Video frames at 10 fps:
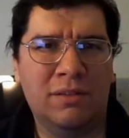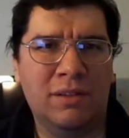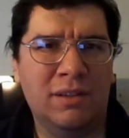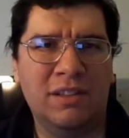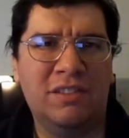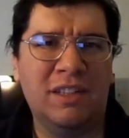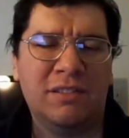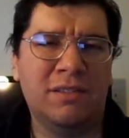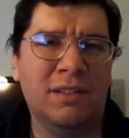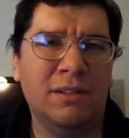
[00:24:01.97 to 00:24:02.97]
suddenly she
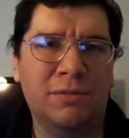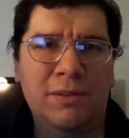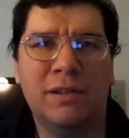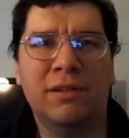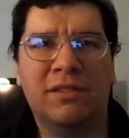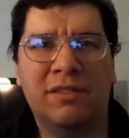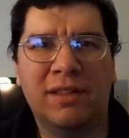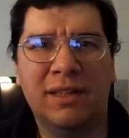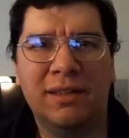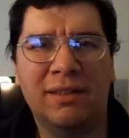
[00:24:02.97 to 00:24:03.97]
accidentally fell
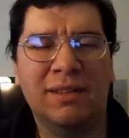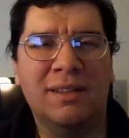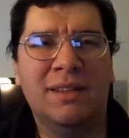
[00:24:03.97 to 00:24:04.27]
inside